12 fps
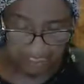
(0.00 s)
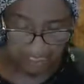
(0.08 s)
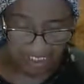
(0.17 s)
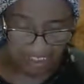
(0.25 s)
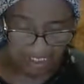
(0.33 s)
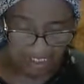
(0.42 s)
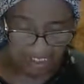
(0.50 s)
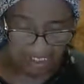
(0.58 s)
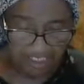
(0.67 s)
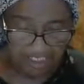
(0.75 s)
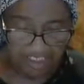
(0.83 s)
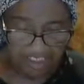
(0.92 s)
And ye
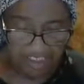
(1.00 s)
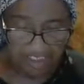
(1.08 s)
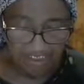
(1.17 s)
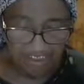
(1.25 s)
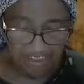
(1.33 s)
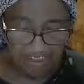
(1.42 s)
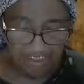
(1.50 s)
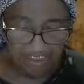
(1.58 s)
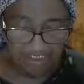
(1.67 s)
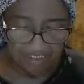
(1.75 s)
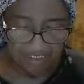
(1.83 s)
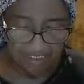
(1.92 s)
shall see the Son
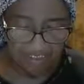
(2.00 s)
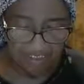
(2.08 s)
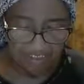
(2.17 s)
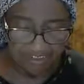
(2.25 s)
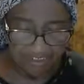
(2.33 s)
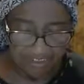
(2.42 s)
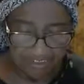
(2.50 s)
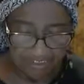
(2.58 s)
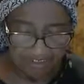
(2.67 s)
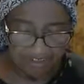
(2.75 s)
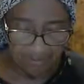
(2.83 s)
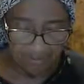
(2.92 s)
of Man sitting
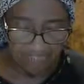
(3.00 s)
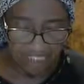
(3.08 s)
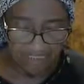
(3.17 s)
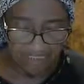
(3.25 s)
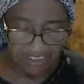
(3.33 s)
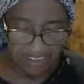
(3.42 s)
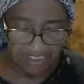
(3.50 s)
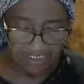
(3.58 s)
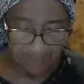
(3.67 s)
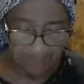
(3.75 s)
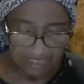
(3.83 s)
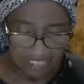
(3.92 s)
on the right hand
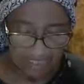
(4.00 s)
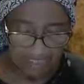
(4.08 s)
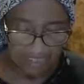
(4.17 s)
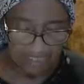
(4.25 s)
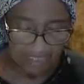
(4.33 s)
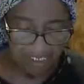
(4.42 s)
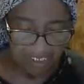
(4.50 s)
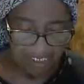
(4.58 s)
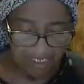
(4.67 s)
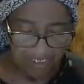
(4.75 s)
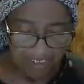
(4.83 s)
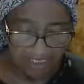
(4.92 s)
of power
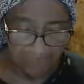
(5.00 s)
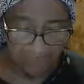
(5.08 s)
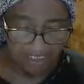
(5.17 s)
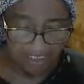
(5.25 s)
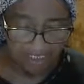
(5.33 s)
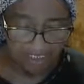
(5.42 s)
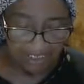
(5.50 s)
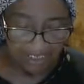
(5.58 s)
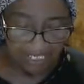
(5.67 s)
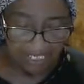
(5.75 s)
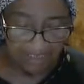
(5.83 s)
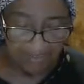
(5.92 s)
and coming in the
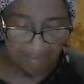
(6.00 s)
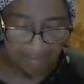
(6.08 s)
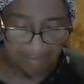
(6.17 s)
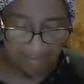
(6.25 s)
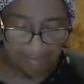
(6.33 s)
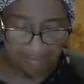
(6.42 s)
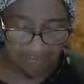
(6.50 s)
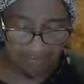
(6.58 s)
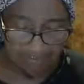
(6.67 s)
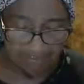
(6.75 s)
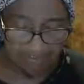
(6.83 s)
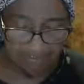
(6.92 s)
clouds of heaven.
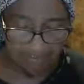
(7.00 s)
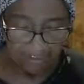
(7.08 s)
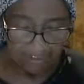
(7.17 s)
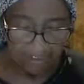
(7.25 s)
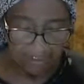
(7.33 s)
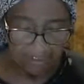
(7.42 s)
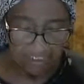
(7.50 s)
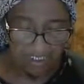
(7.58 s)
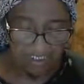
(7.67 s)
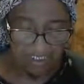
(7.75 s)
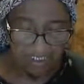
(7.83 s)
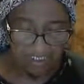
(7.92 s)

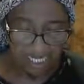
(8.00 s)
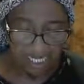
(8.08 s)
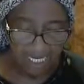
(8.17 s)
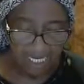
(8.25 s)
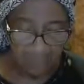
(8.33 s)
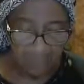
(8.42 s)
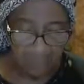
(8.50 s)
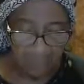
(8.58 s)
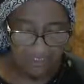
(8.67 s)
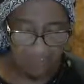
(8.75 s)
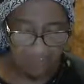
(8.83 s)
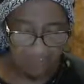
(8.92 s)
Then the high
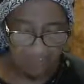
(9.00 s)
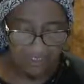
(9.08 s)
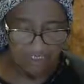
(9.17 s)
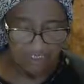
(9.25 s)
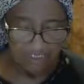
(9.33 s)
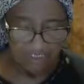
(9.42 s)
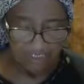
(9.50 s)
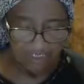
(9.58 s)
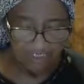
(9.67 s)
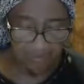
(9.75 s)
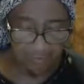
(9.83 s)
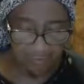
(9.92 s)
priest rent his
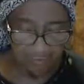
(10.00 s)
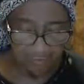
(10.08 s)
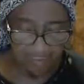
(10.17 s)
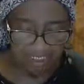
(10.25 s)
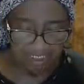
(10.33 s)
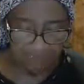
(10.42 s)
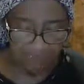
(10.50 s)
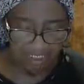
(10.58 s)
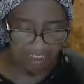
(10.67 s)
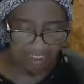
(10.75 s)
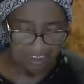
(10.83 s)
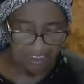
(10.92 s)
clothes and said, What
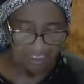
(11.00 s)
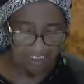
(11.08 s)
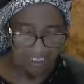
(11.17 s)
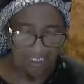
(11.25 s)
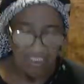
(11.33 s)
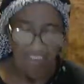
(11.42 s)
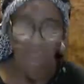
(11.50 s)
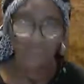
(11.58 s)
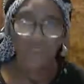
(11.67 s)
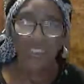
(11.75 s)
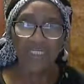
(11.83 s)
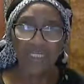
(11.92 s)
need
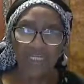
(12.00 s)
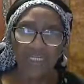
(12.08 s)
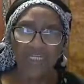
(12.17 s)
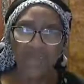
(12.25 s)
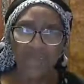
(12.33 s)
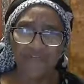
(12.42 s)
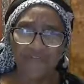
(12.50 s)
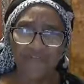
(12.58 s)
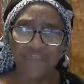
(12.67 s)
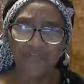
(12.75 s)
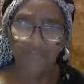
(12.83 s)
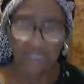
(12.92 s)
we any
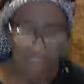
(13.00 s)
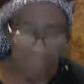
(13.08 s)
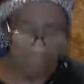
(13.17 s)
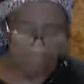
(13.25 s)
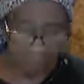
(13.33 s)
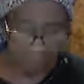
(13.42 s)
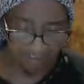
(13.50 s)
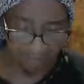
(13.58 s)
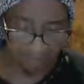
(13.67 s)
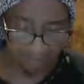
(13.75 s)
further witnesses?